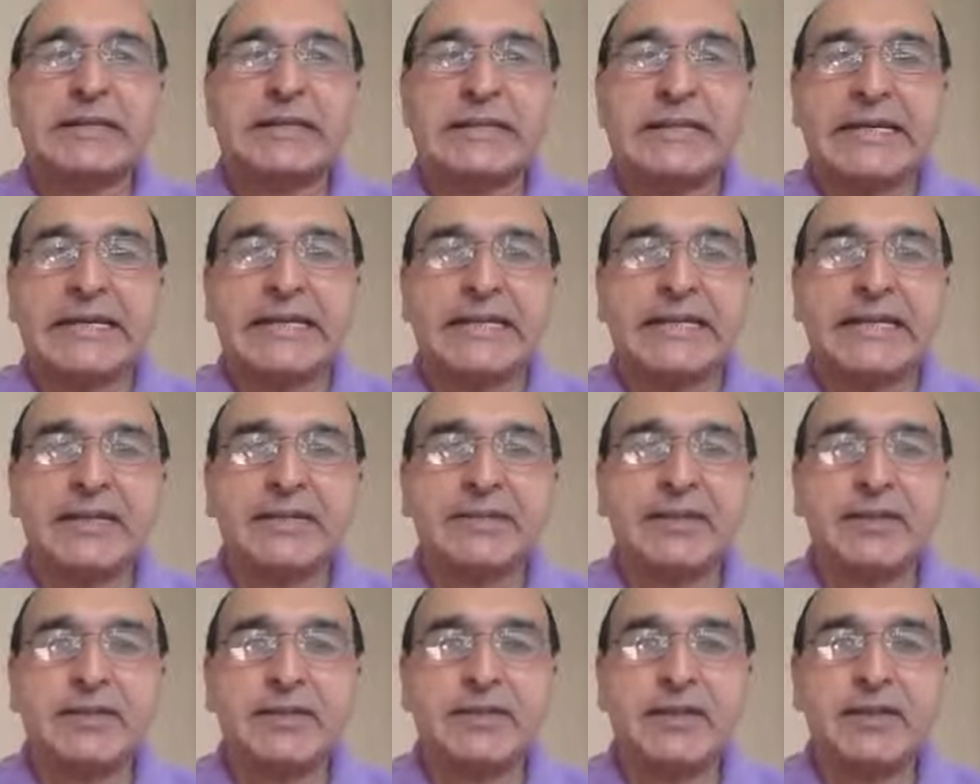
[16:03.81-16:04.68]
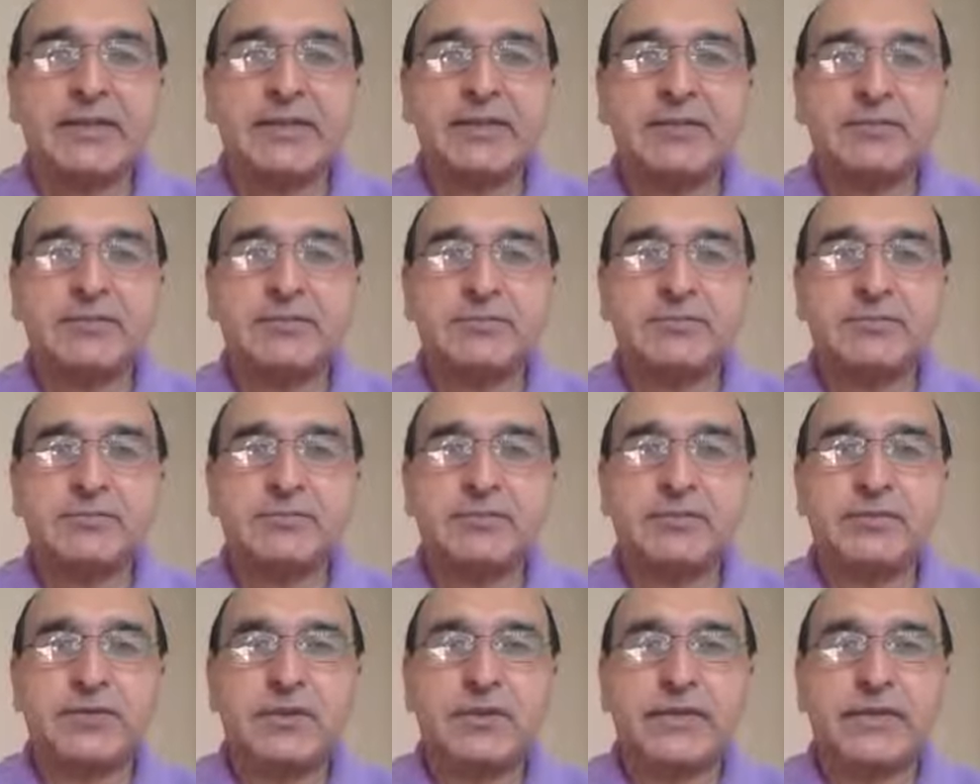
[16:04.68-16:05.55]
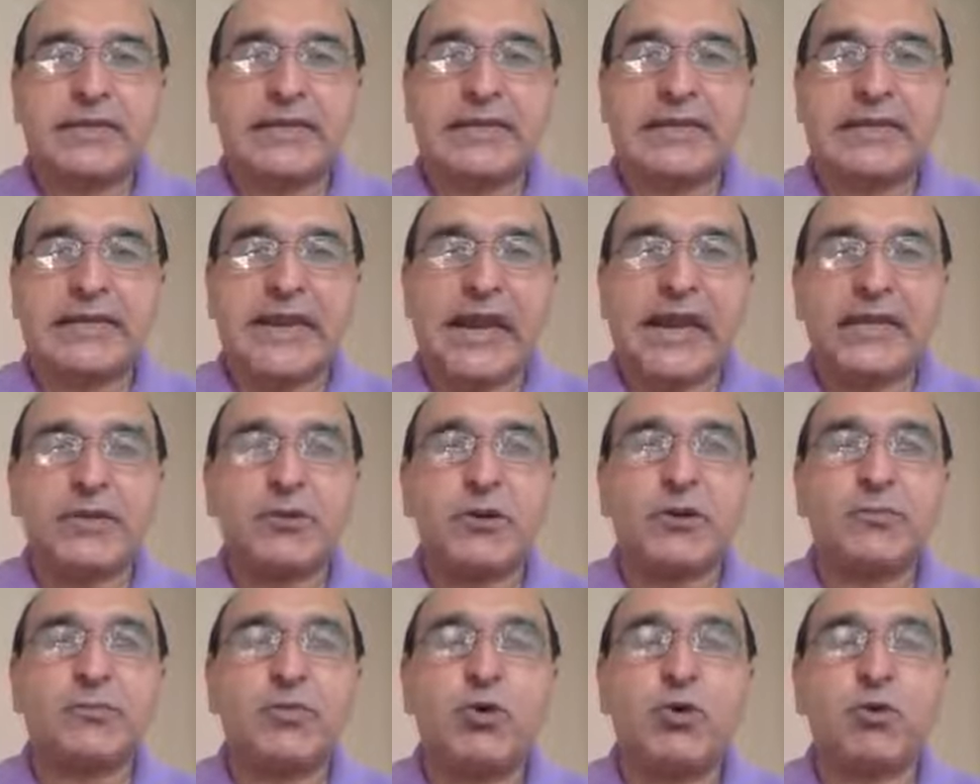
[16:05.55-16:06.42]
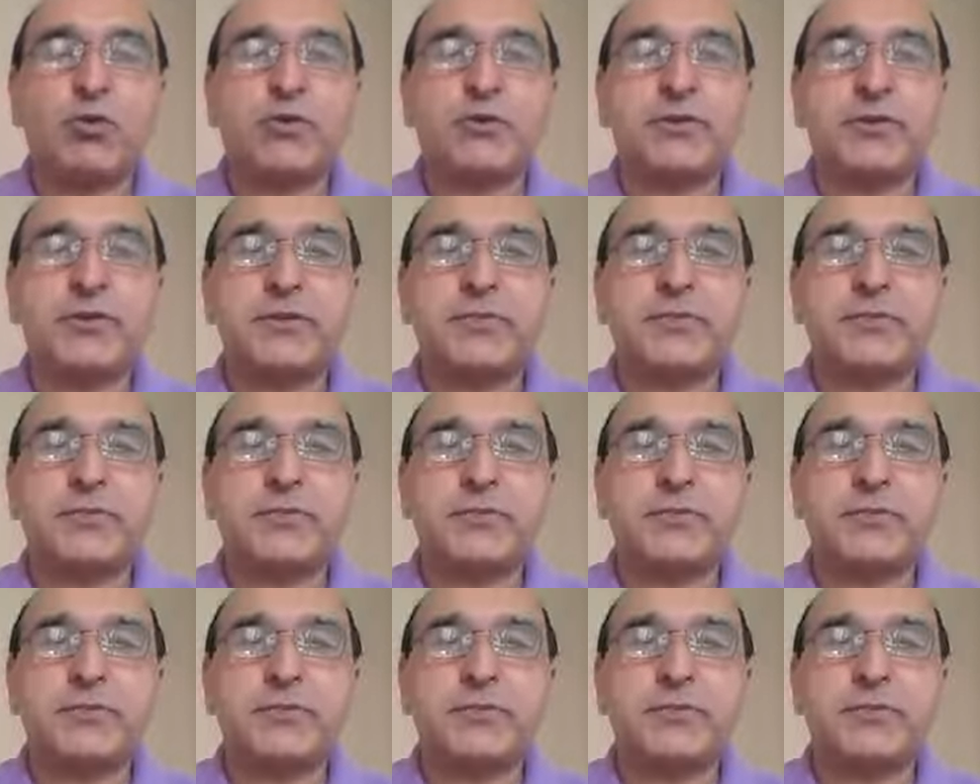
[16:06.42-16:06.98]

critical thinking, creative approach,